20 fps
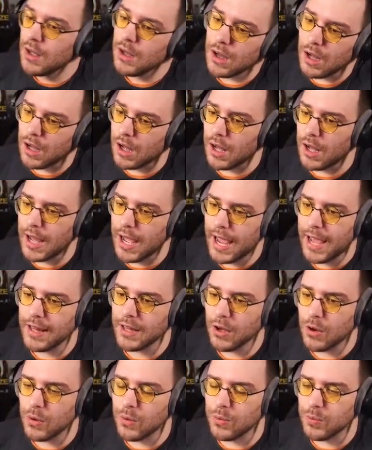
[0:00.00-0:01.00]

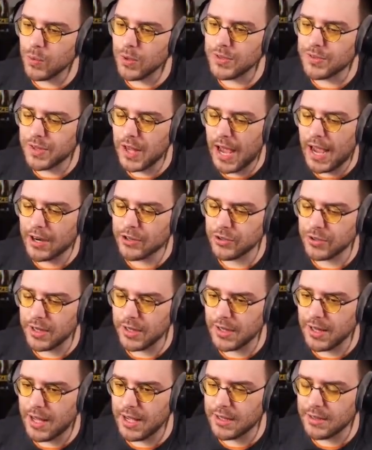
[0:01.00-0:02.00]
Halo was actually
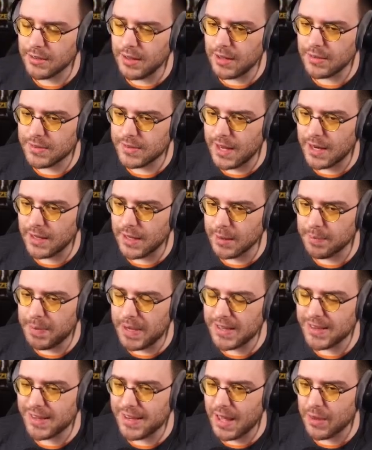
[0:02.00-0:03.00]
like, instead of like
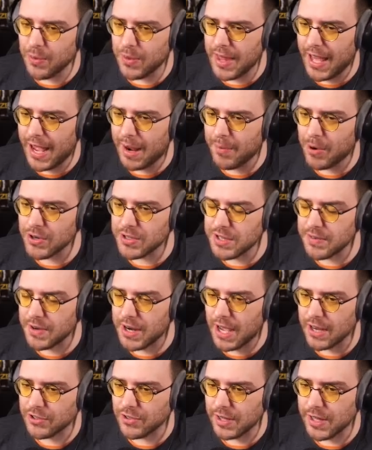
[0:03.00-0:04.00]
beat to death with hammers, if it
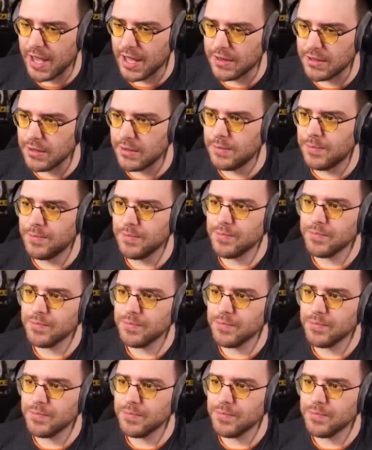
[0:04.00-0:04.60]
actually ended.